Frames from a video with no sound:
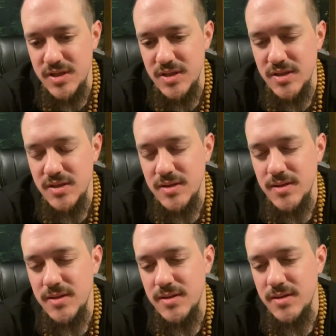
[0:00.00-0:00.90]

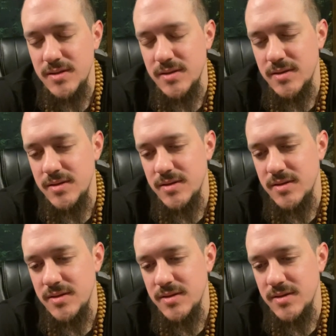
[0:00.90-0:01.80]

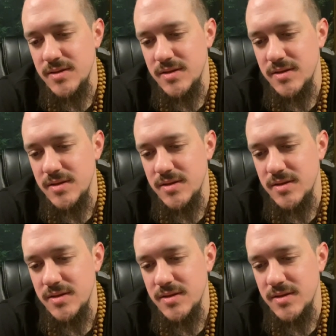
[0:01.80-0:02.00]
(silence)